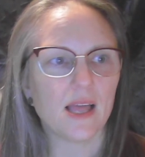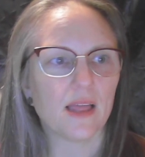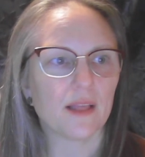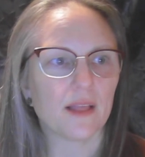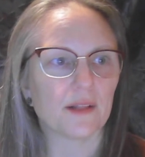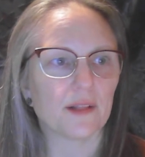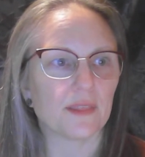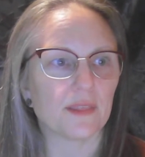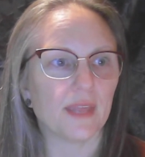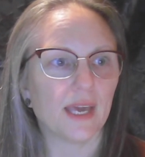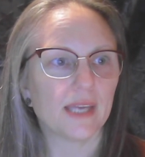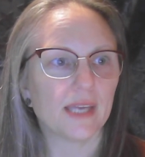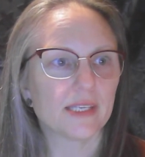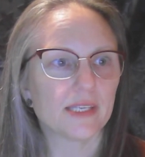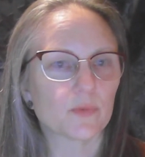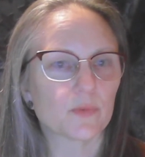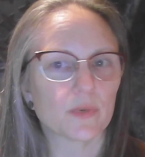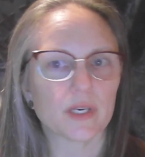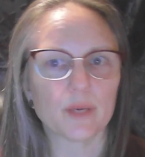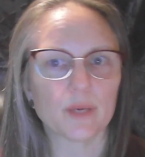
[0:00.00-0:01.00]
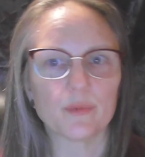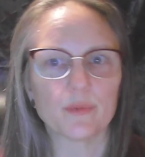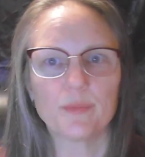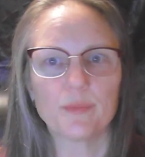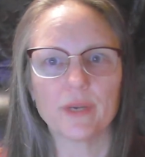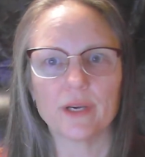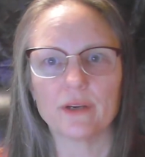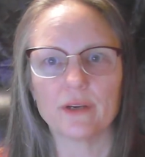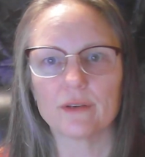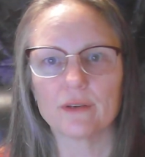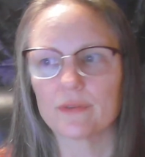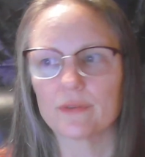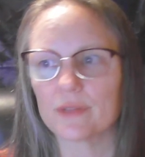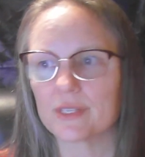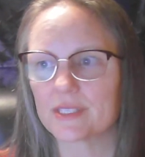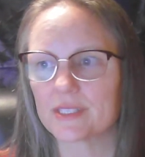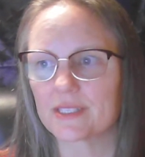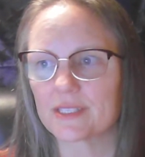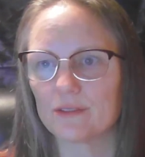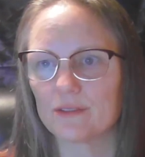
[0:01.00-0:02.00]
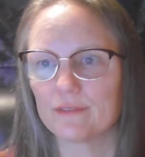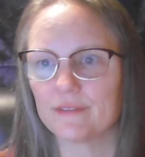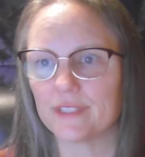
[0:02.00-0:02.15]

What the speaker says: That is what I prepared for this little